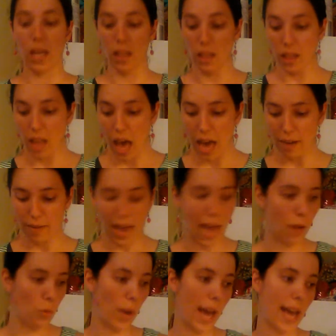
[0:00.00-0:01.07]
a lot of
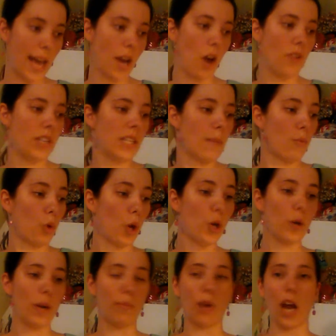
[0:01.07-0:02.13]
headway on this
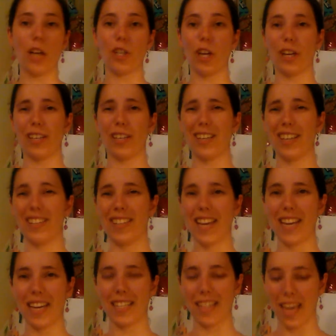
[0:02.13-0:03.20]
embroidery project because
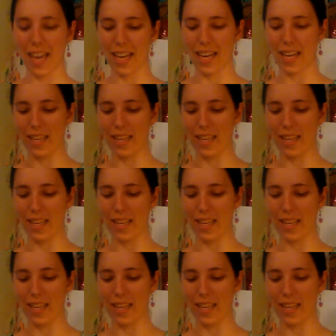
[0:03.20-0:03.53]
like I said,